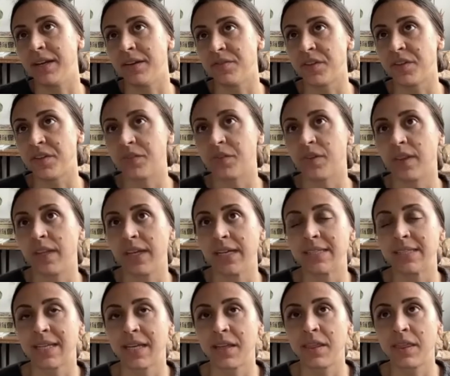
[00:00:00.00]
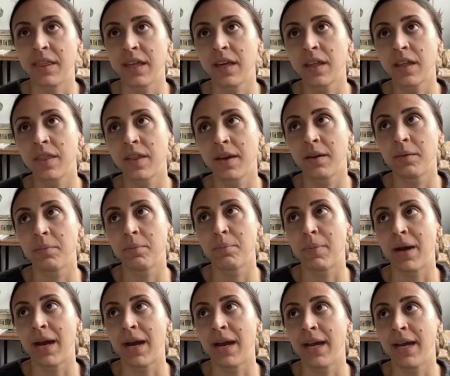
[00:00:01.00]
of different things. I think that
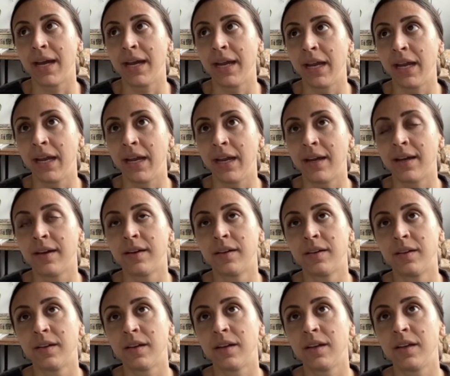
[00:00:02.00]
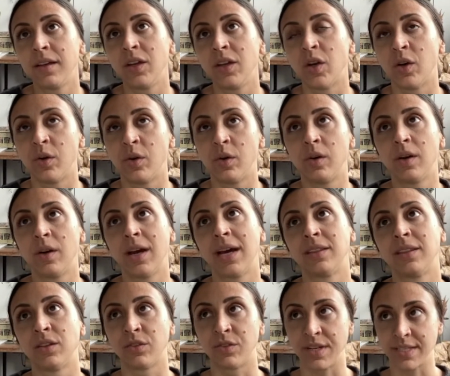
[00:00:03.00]
my,
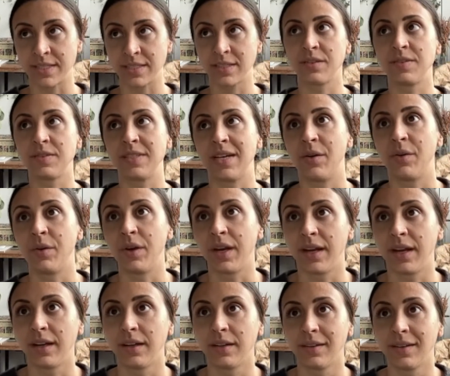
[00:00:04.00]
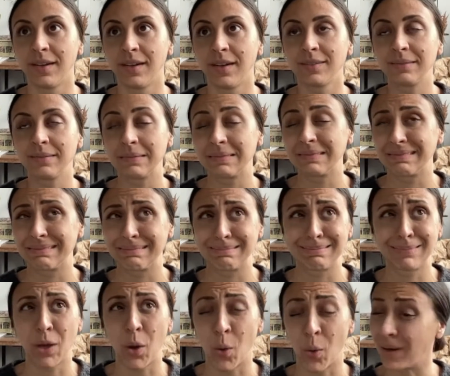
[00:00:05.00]
at the risk of sounding
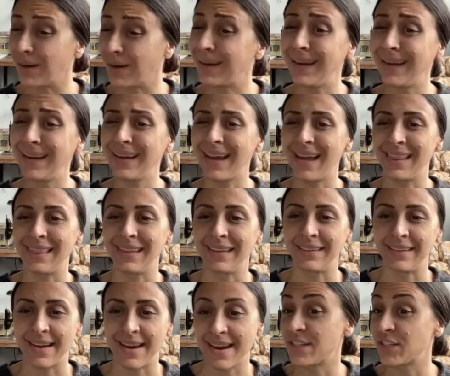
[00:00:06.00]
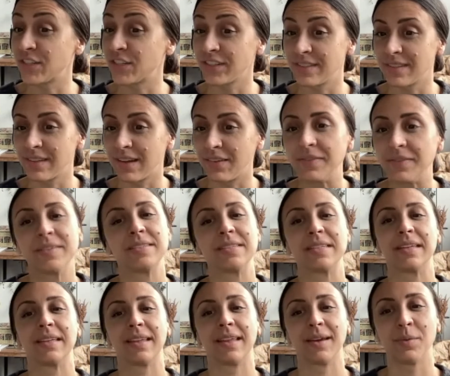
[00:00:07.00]
corny, I think nature is
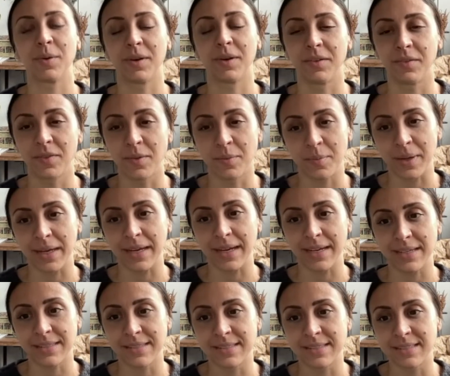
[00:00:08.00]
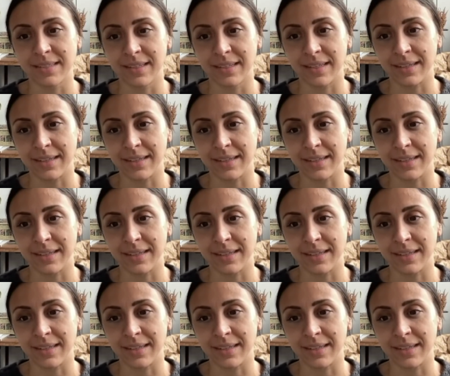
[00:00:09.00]
obviously like one of the biggest